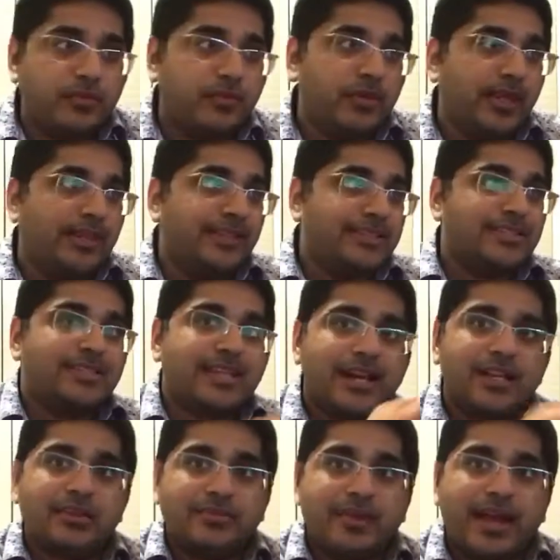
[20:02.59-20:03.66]
and this is kind of
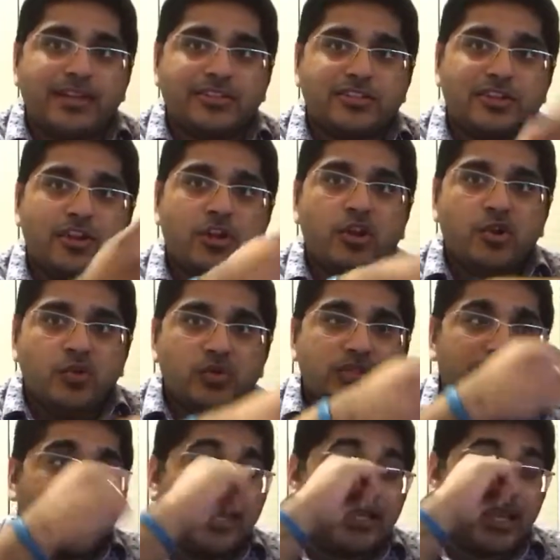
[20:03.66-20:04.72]
the match which
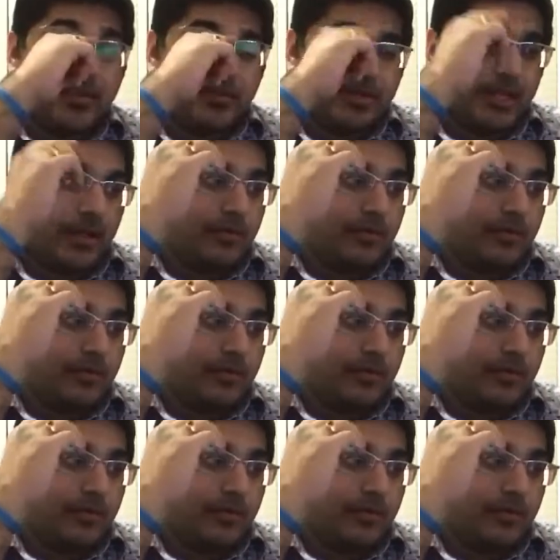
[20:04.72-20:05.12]
kind of gave me that.